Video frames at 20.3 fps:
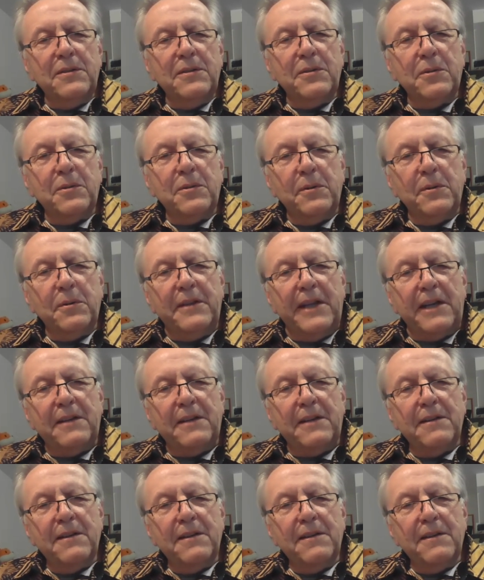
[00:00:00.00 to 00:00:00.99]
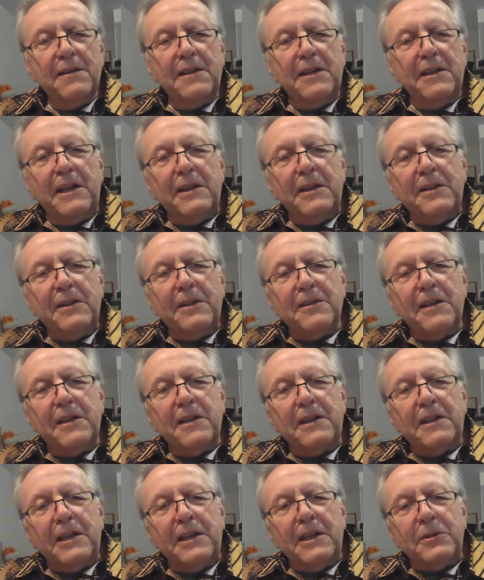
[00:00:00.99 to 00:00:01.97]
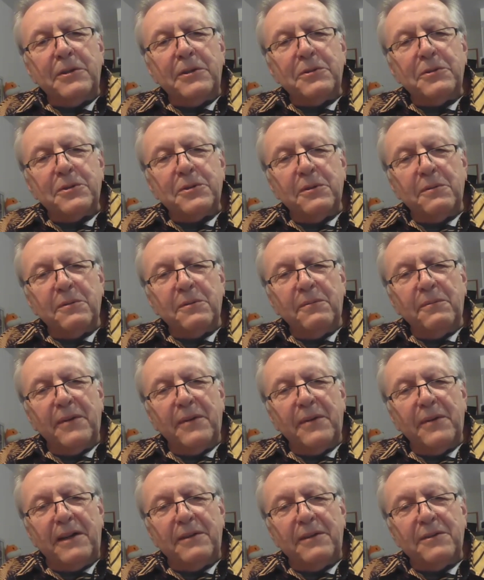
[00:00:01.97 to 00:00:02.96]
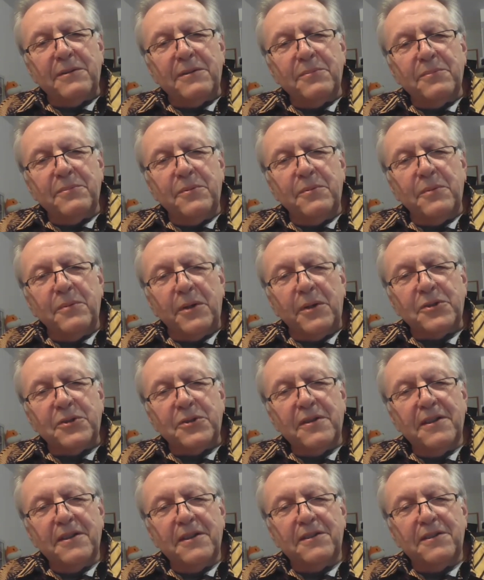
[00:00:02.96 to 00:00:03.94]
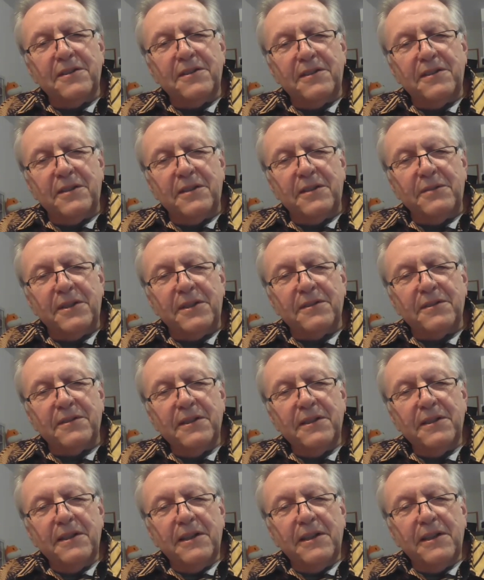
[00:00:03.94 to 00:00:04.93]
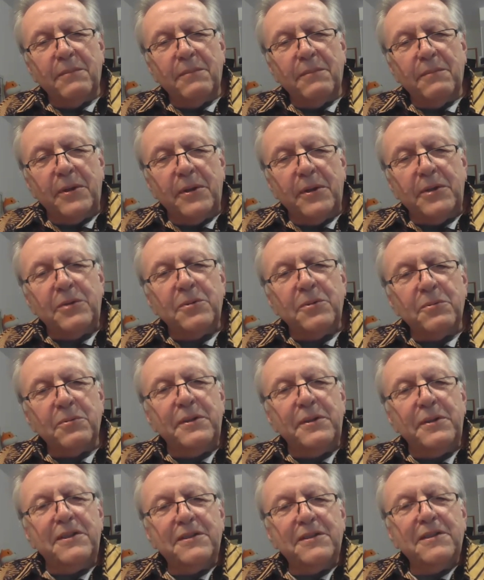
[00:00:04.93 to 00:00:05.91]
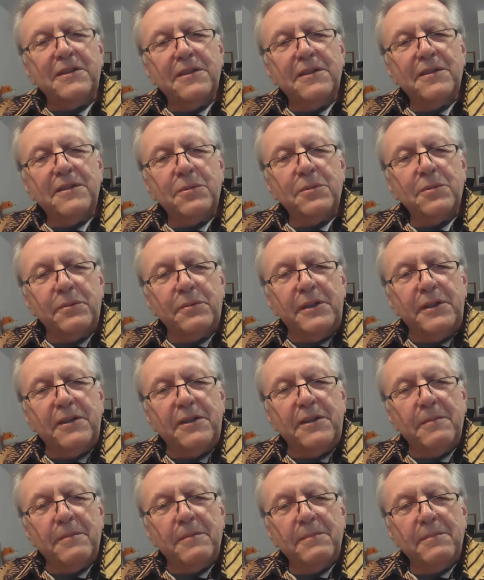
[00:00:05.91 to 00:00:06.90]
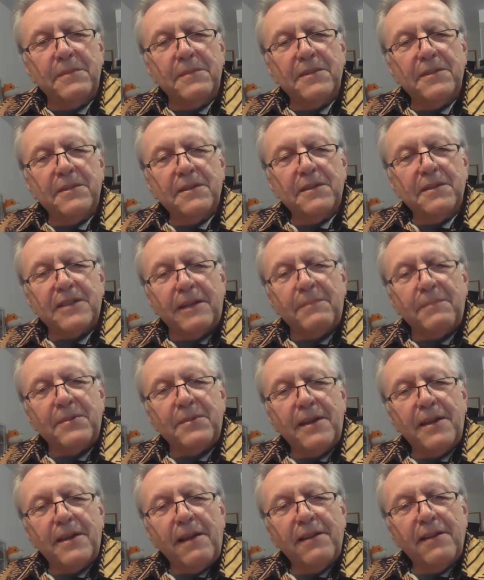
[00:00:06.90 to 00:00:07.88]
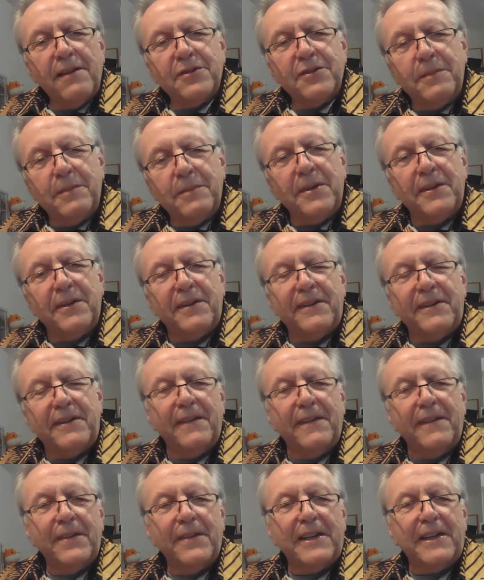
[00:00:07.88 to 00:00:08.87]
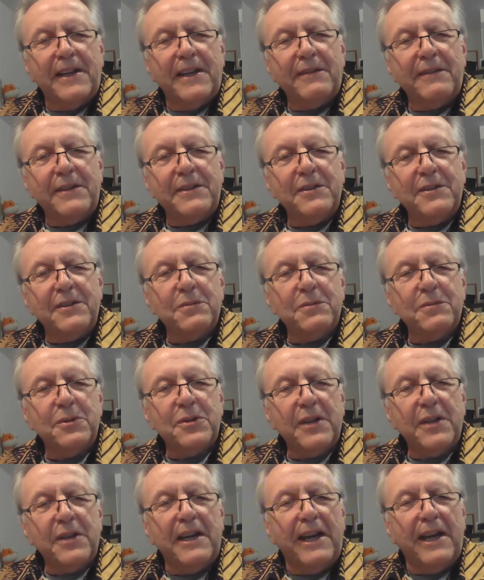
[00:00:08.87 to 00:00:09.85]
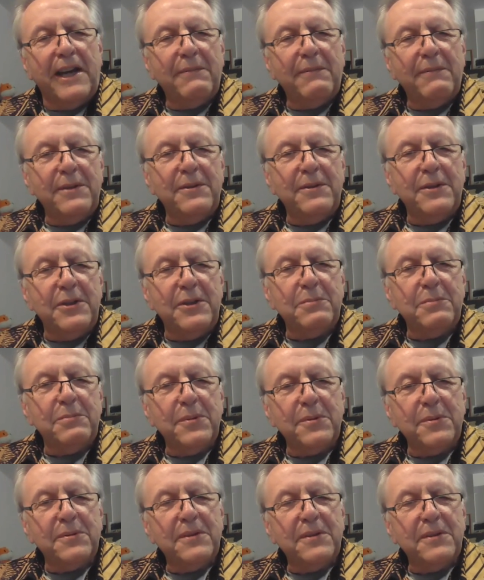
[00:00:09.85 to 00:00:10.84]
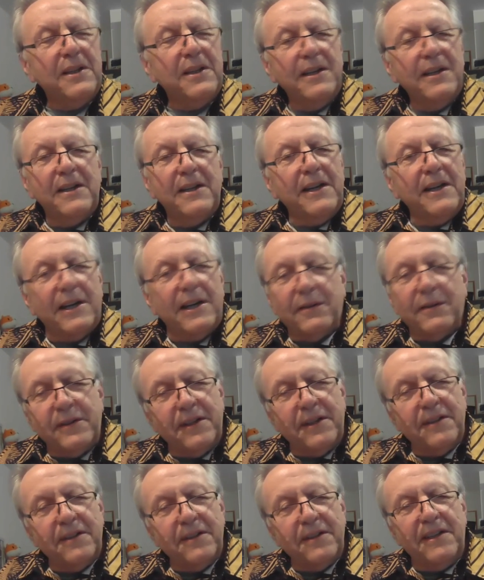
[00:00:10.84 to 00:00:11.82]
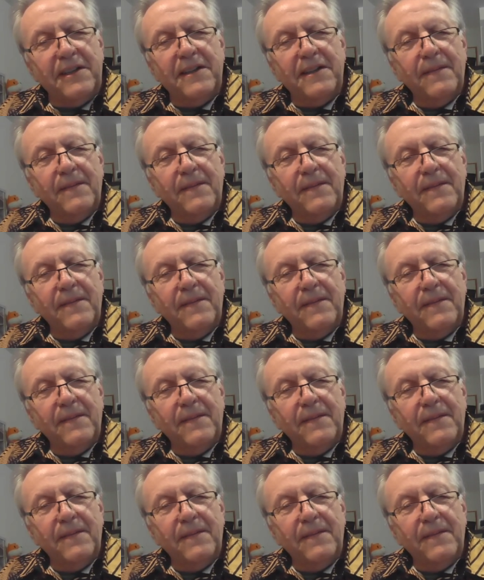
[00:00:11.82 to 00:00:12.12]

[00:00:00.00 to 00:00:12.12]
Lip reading: connect the Yellowstone fans who watched this series. I wanted to read them something similar, and the characters which I have in these books are really